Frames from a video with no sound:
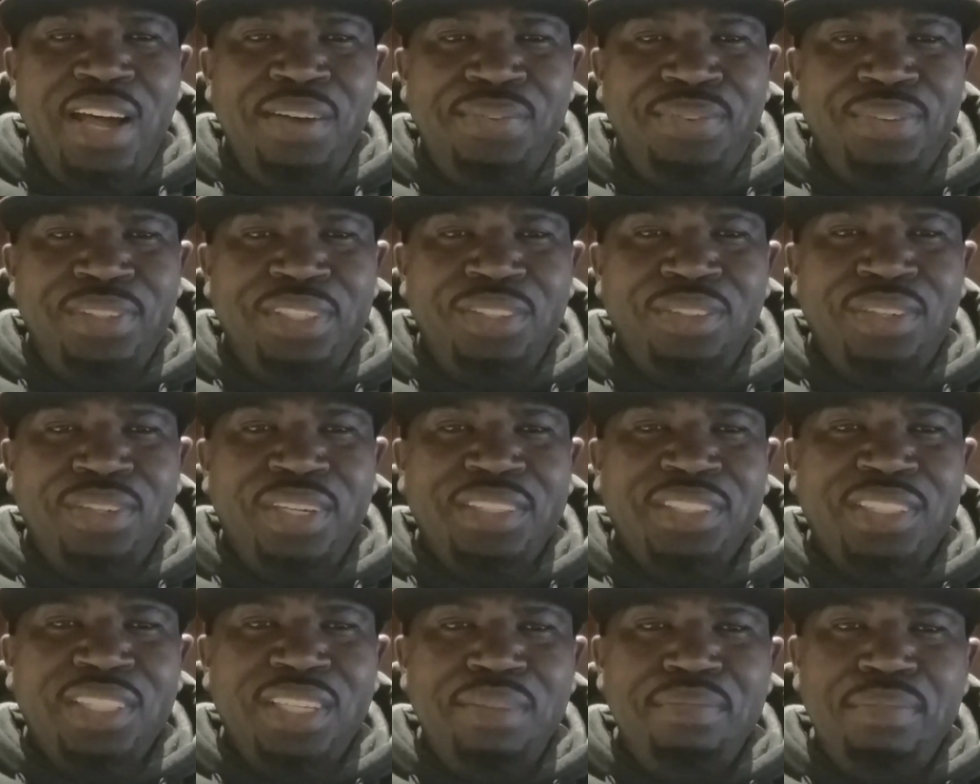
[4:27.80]
You know what I'm
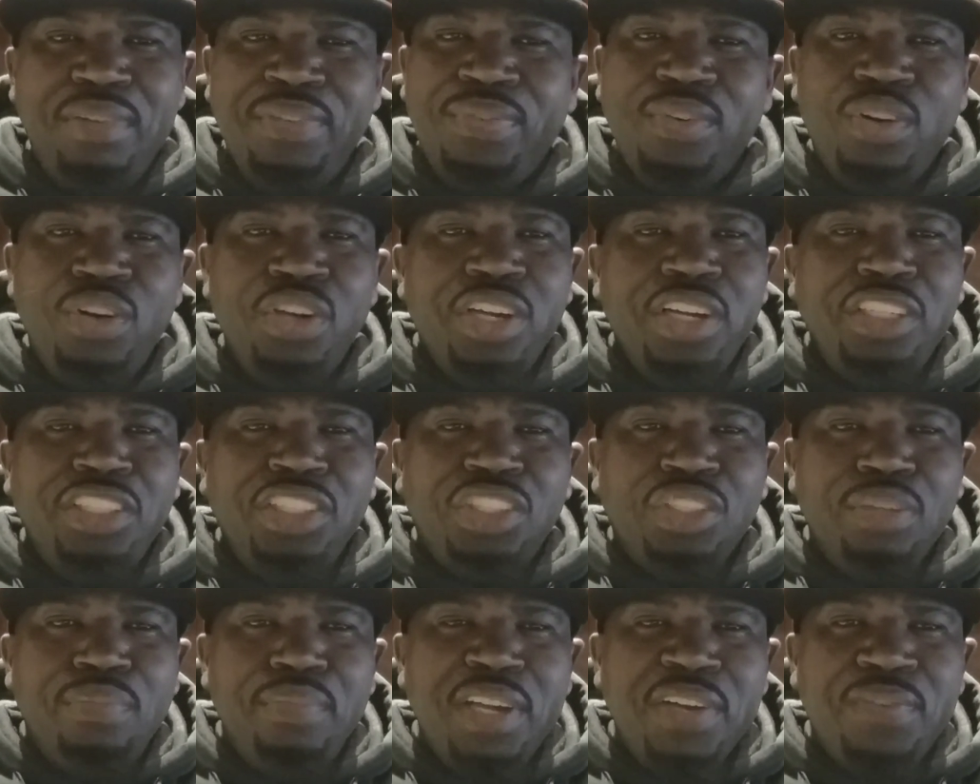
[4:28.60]
saying? Before you
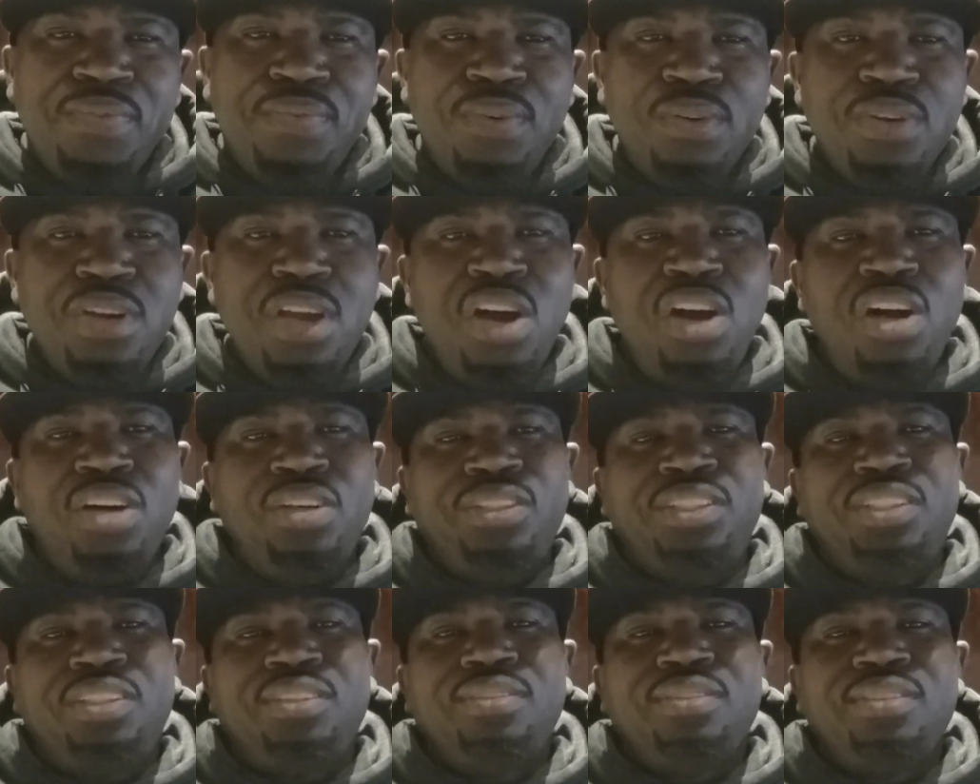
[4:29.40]
used to make fun of
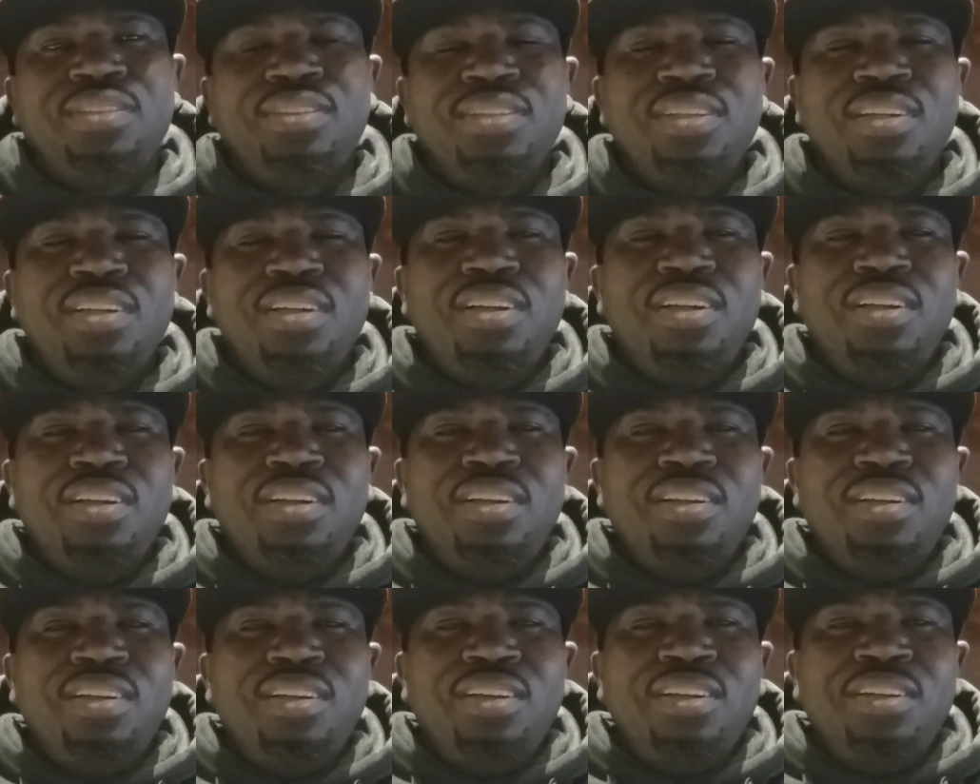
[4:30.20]
us,
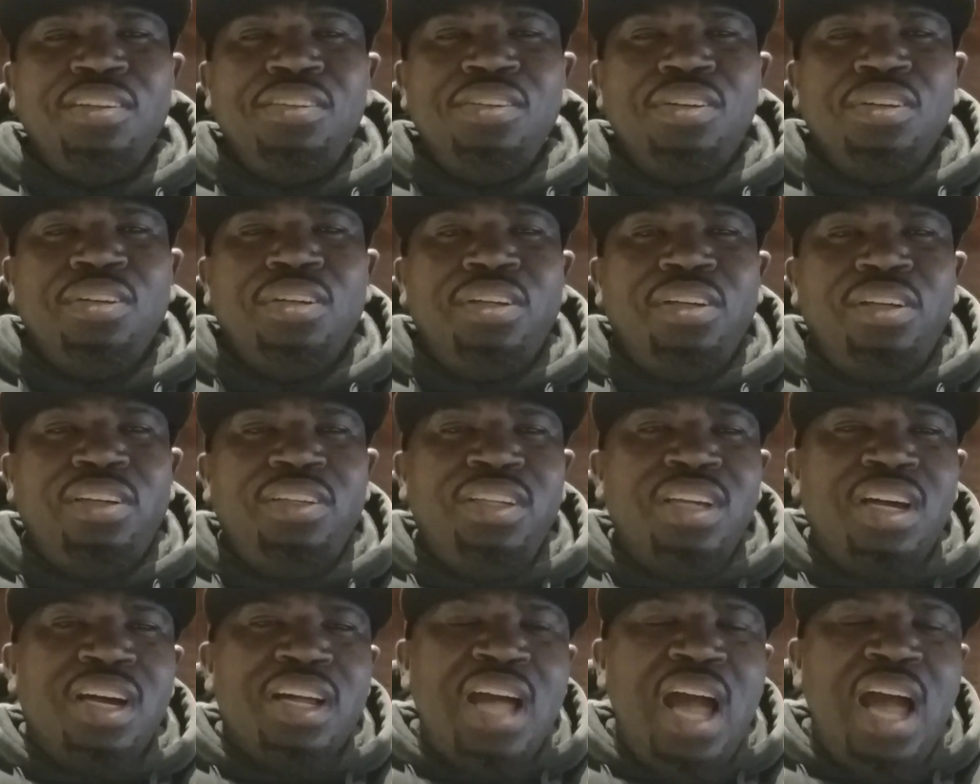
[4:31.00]

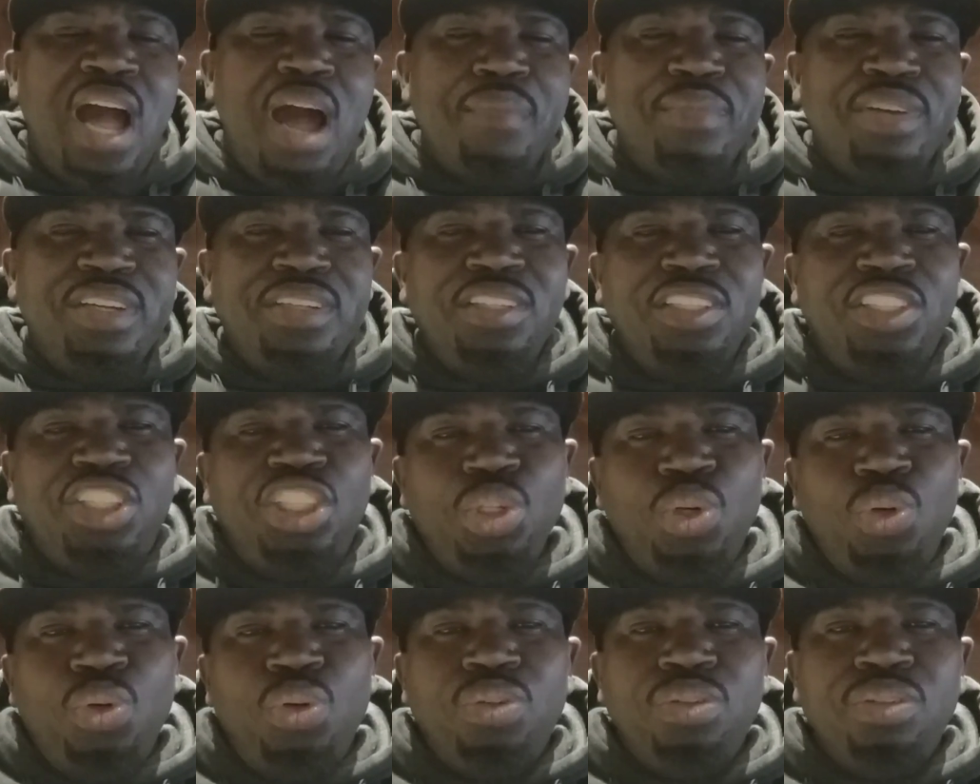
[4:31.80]
your comedy
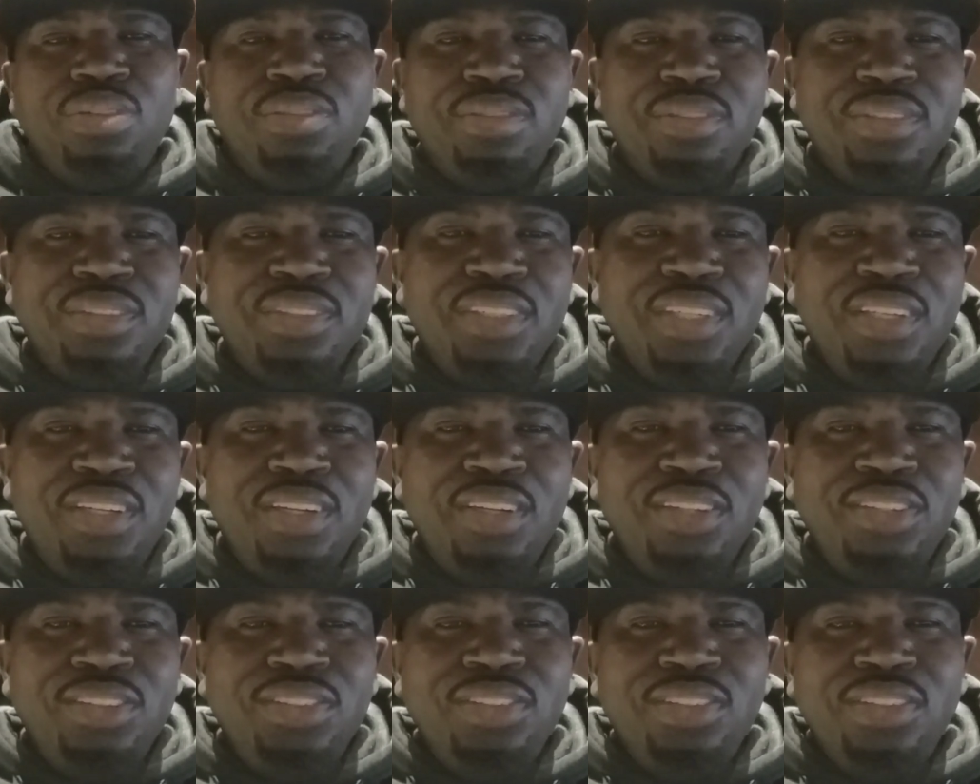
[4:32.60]
show
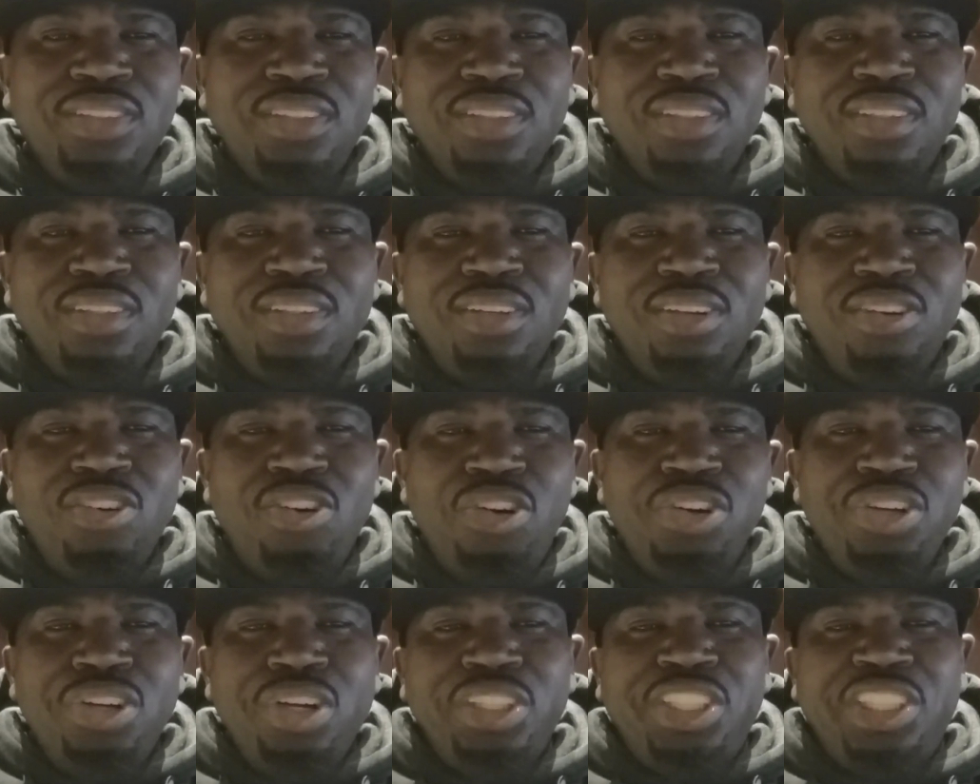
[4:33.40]

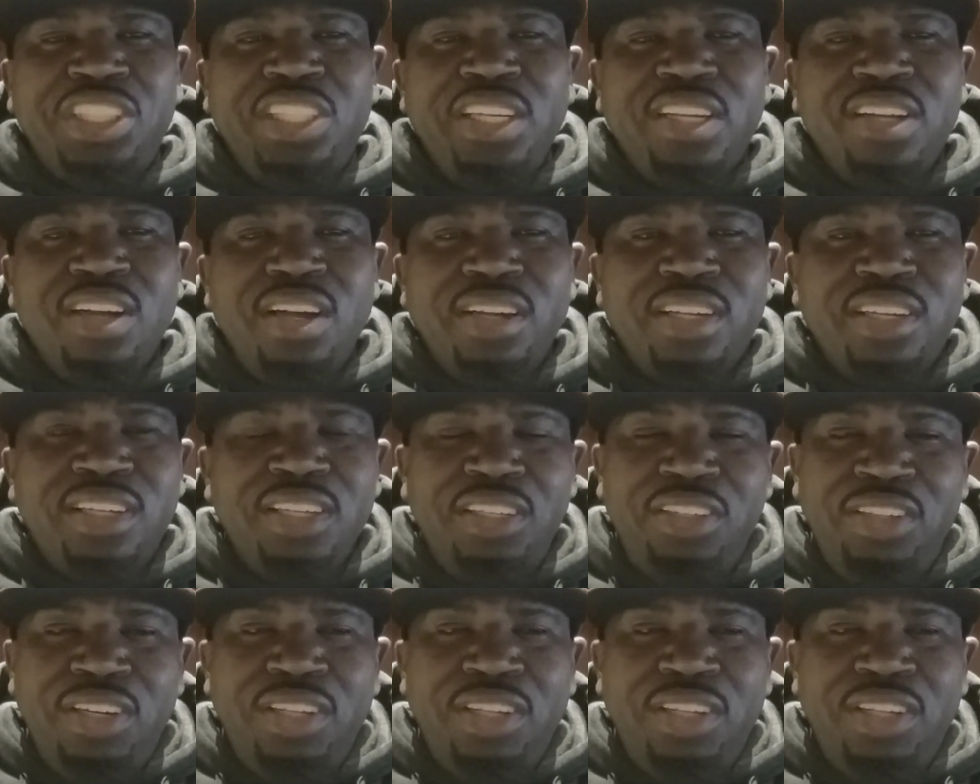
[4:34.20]
on your sitcom.